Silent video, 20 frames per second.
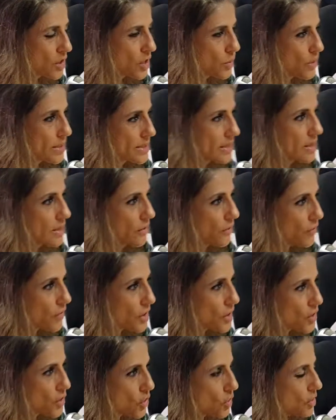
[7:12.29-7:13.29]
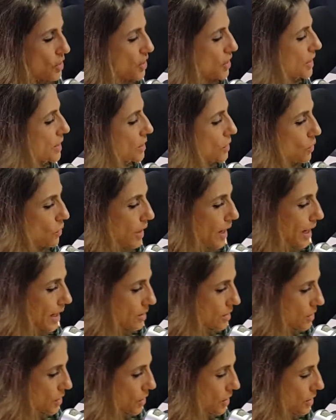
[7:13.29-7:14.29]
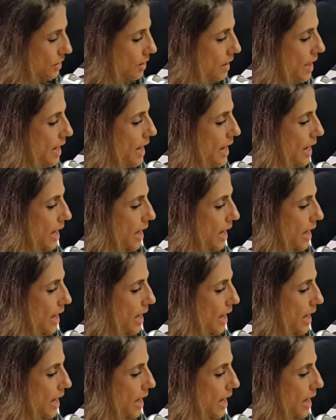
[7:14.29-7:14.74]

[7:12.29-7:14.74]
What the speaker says: She was in the first show she didn't do last year,